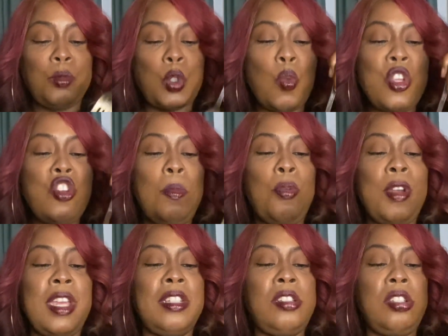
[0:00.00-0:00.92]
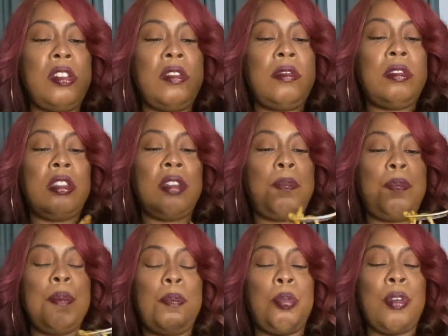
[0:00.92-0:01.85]
when you bring into
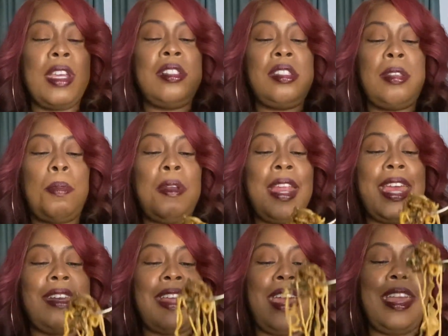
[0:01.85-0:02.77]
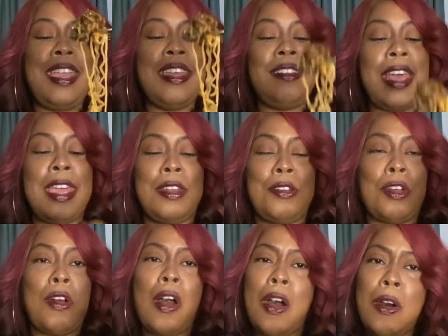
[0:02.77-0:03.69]
play that he dated
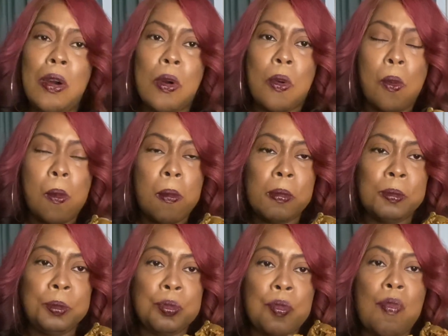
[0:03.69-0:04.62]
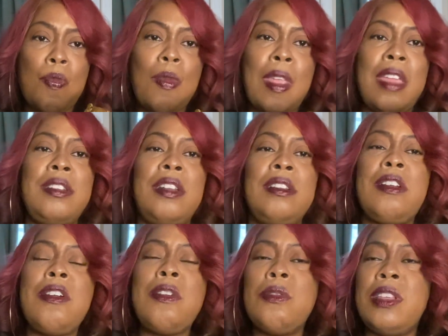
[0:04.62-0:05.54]
Nicole.
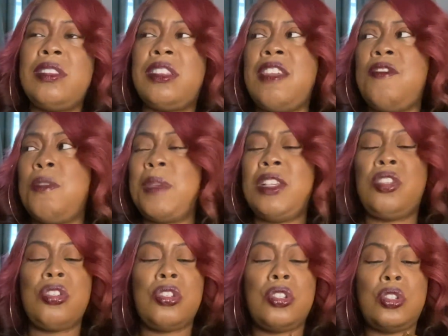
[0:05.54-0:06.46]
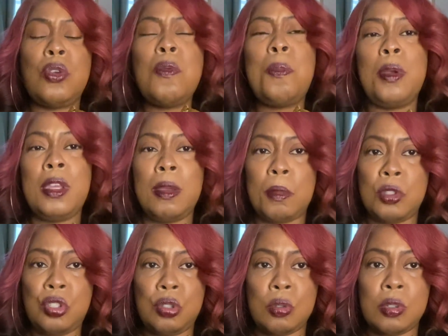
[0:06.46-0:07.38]
Nicole is giving me super
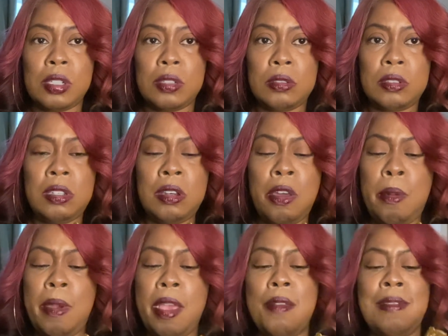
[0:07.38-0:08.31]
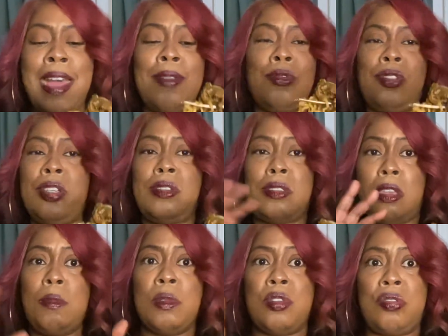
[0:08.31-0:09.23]
immature. You know what I mean? Not just
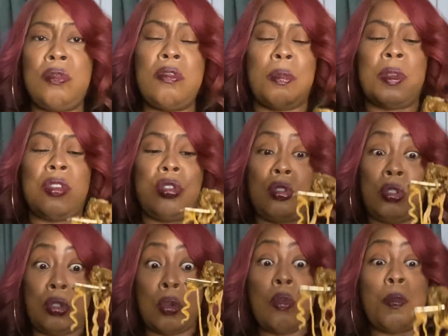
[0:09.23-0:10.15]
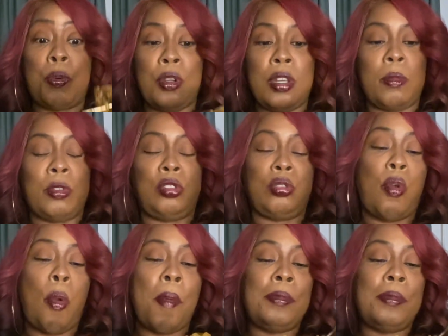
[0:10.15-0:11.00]
immature, but super immature.